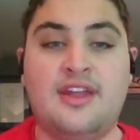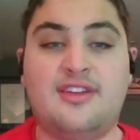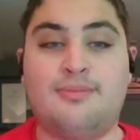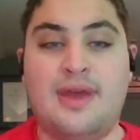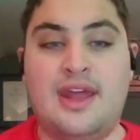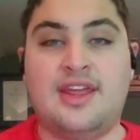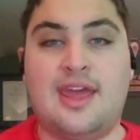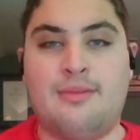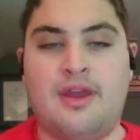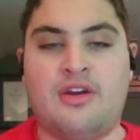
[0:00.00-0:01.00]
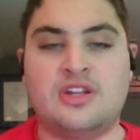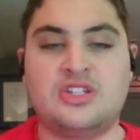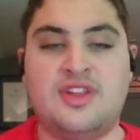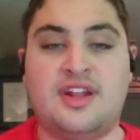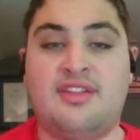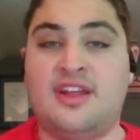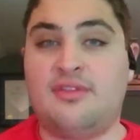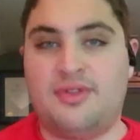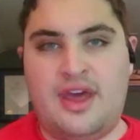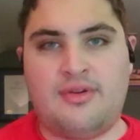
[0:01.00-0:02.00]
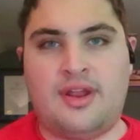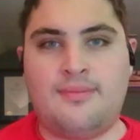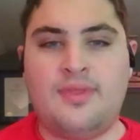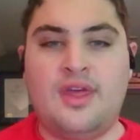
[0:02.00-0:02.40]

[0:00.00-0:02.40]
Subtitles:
to ban gay marriage than in states without it.